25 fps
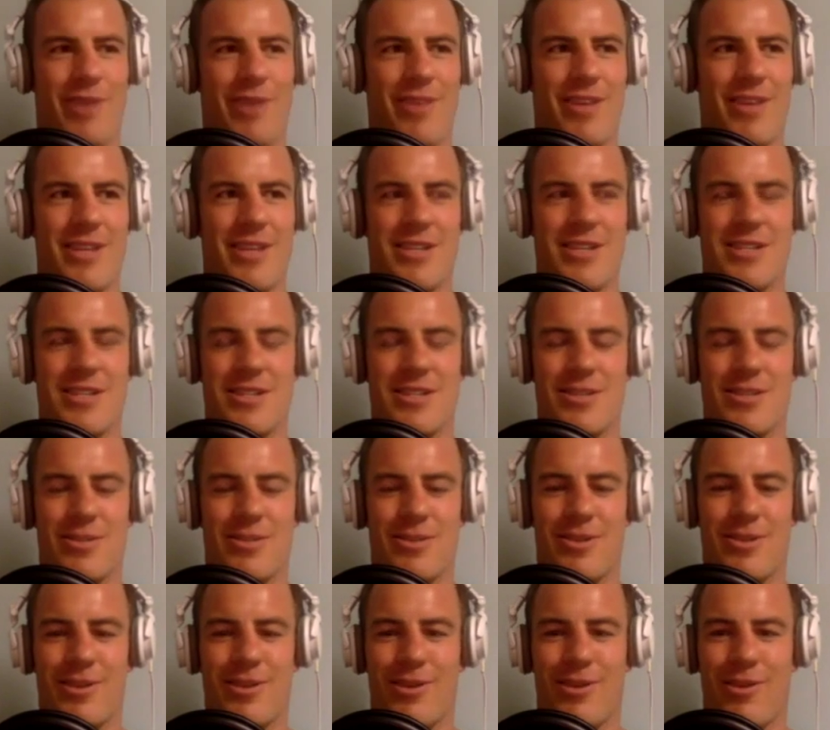the edges,
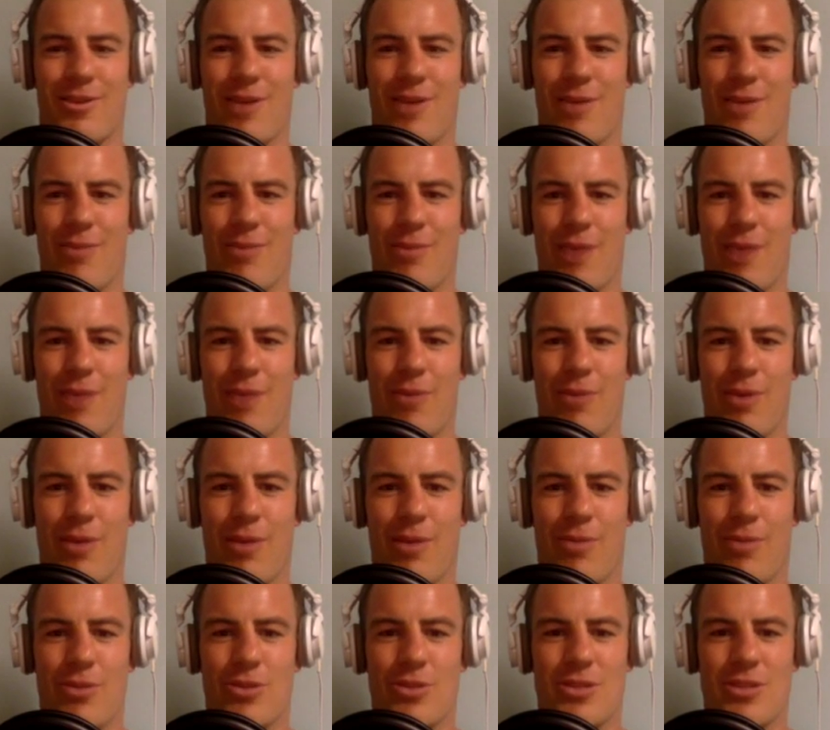you'll grab one of
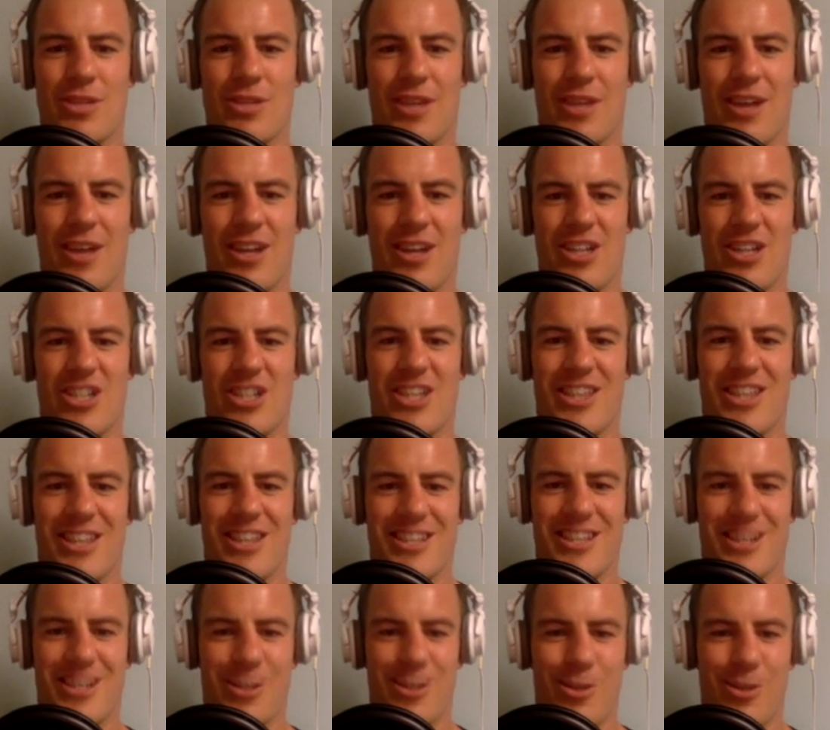the bushes and go, oh shit,
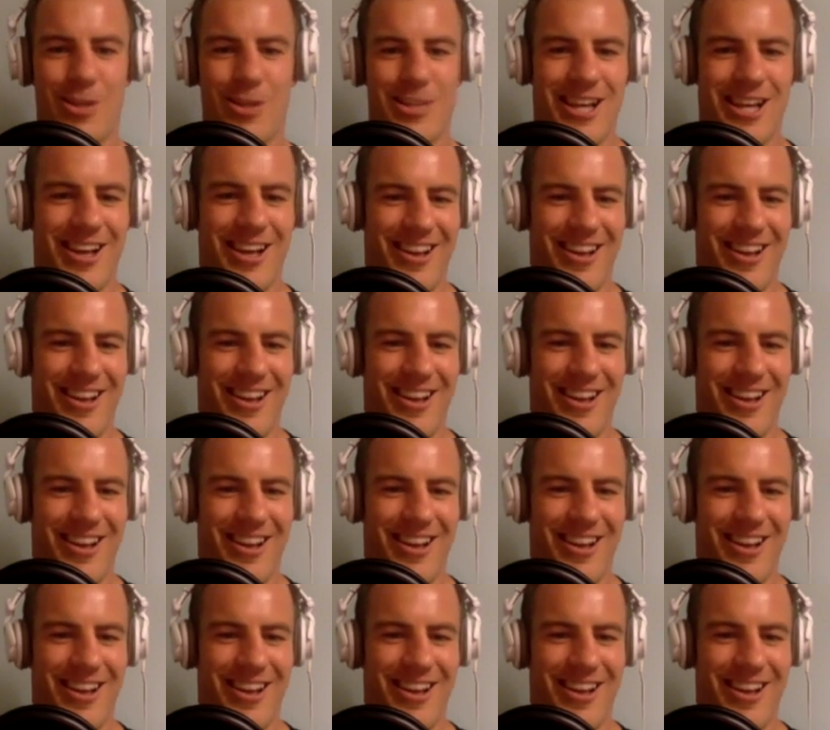that's gorse.